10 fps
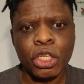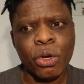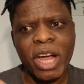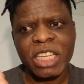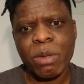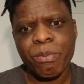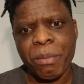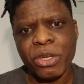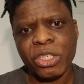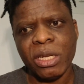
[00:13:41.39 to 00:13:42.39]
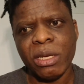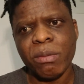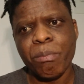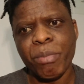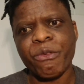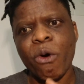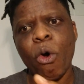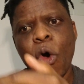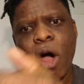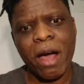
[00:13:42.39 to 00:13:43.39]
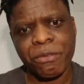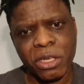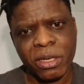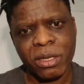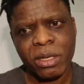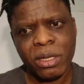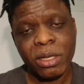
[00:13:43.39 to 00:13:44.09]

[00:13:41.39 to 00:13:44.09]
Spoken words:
did you ask me permission before or after?